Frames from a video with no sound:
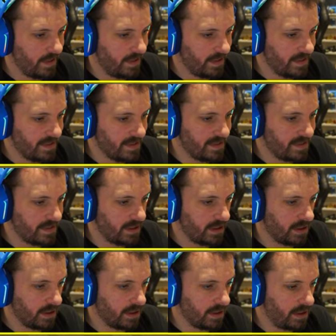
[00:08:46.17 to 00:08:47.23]
is
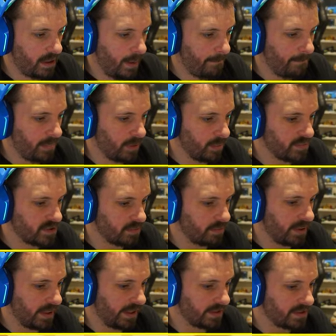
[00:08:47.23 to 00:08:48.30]
pop some
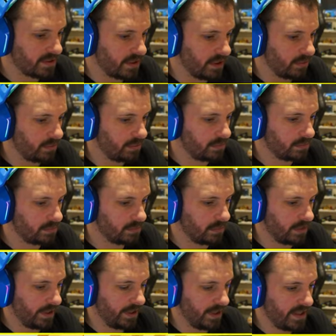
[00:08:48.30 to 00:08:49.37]
planks down
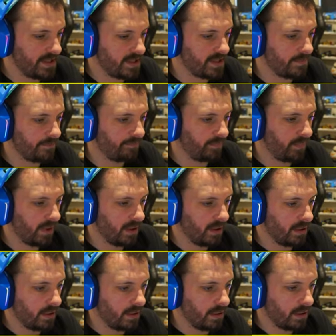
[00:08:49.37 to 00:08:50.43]
like this
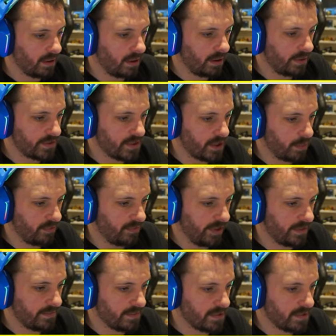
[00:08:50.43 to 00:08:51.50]
on top of
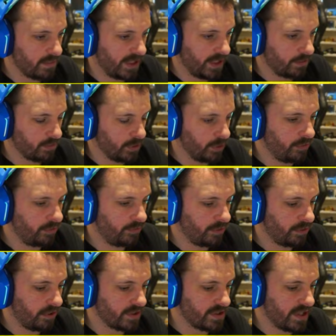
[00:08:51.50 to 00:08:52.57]
it to make a roof because